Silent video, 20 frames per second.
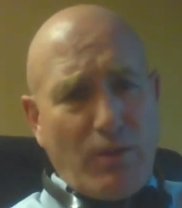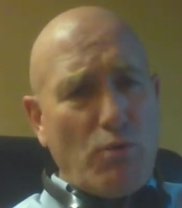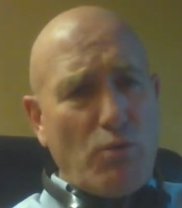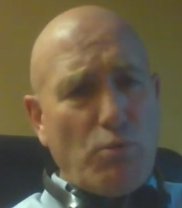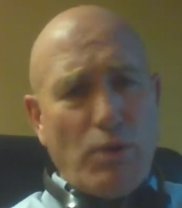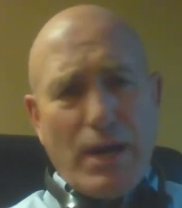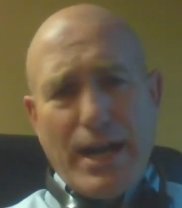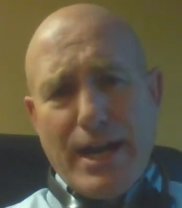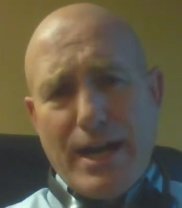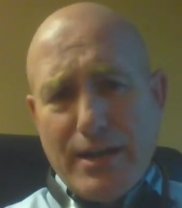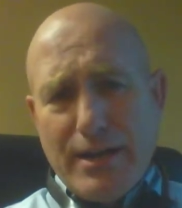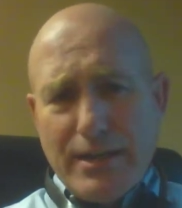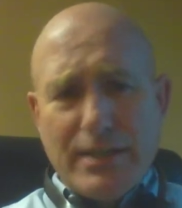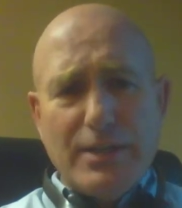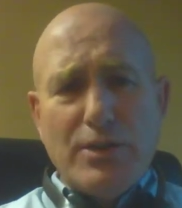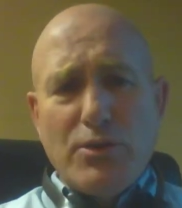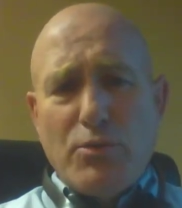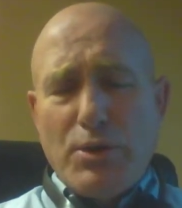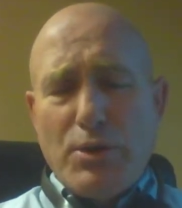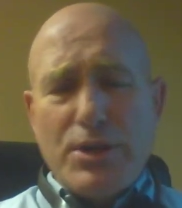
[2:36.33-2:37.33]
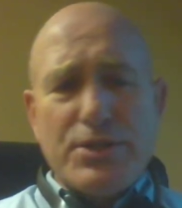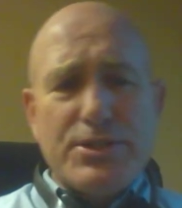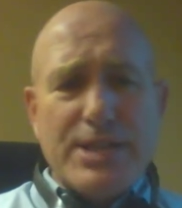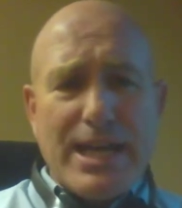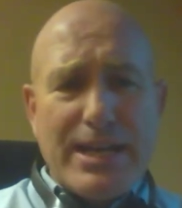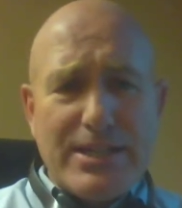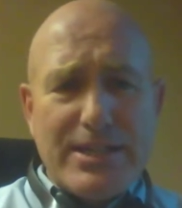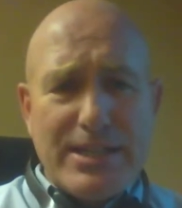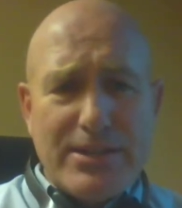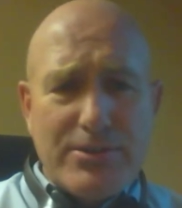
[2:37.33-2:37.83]
where we're
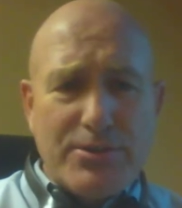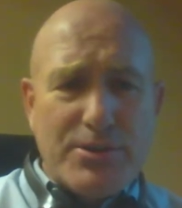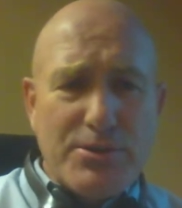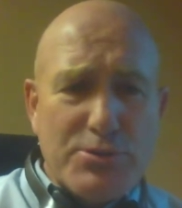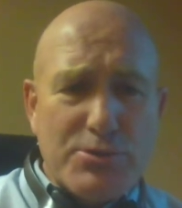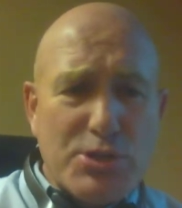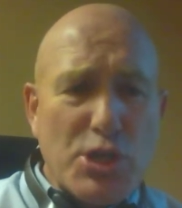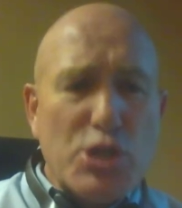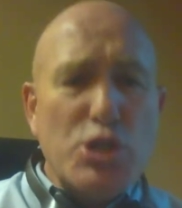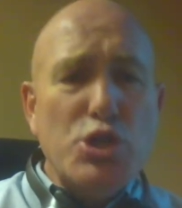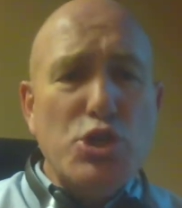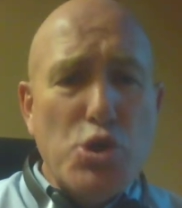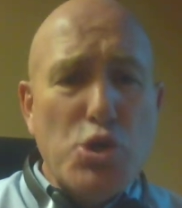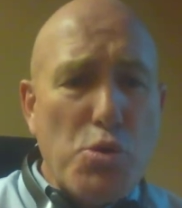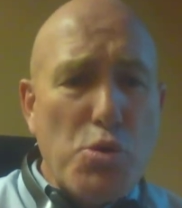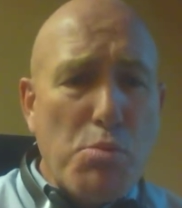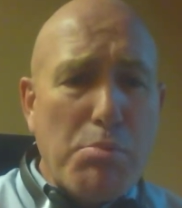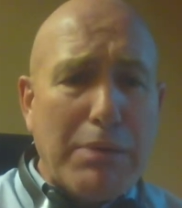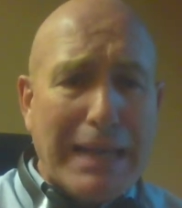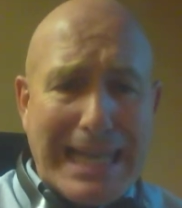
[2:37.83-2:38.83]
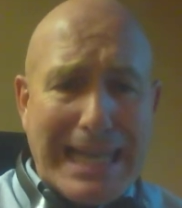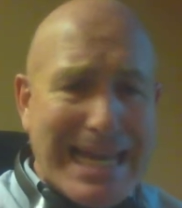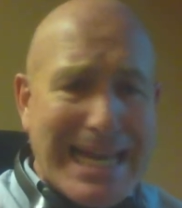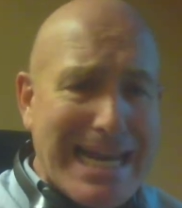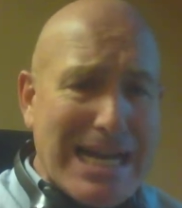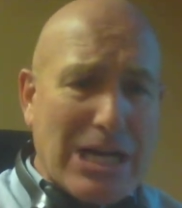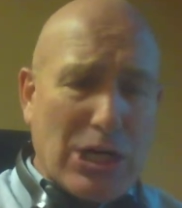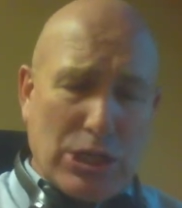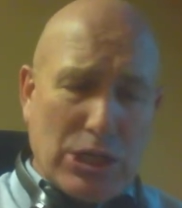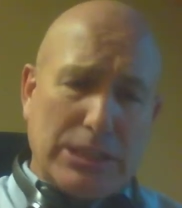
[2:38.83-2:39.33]
excited to introduce a new
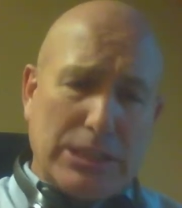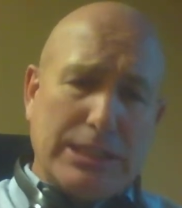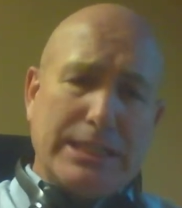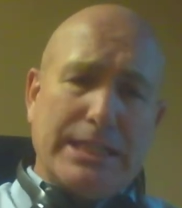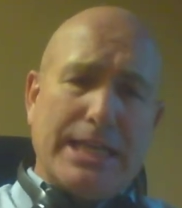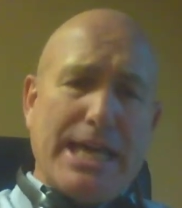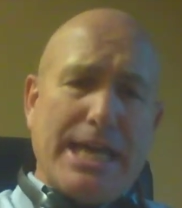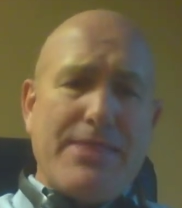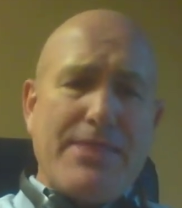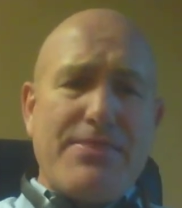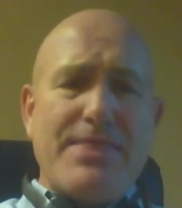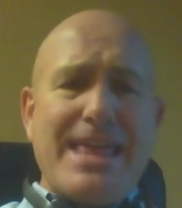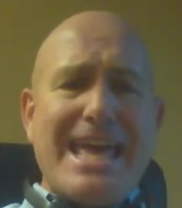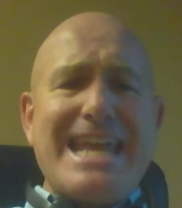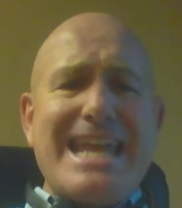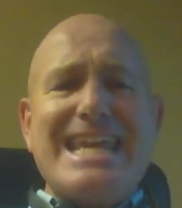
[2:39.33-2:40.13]
player, and that